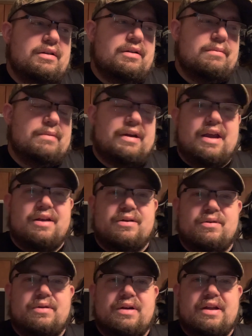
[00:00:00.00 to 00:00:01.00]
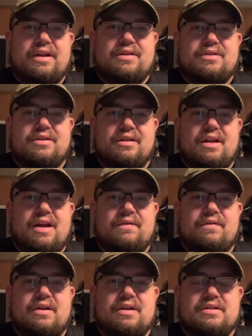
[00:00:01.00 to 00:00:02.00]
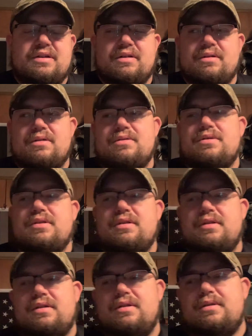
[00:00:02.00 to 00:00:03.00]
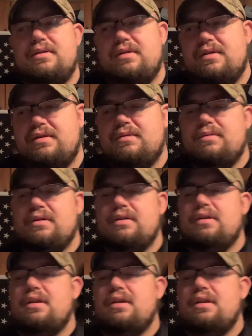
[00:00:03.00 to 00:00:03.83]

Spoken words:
mechanical heads and the light fast arrows. But